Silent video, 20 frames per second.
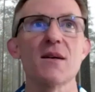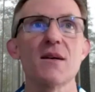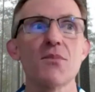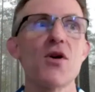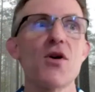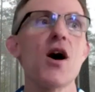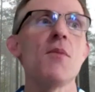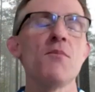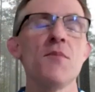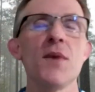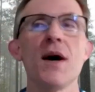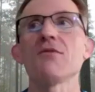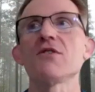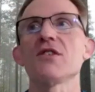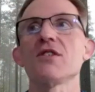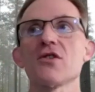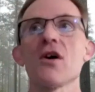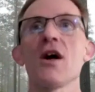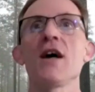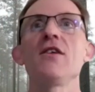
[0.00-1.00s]
a problem I was
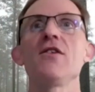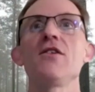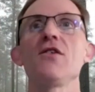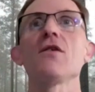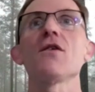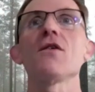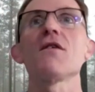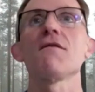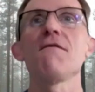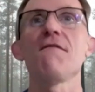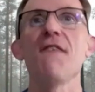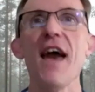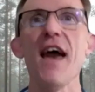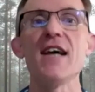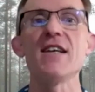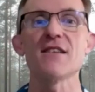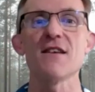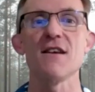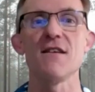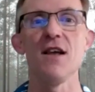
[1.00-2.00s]
trying to
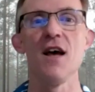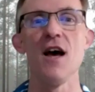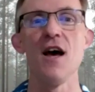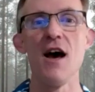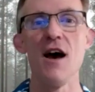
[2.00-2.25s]
face and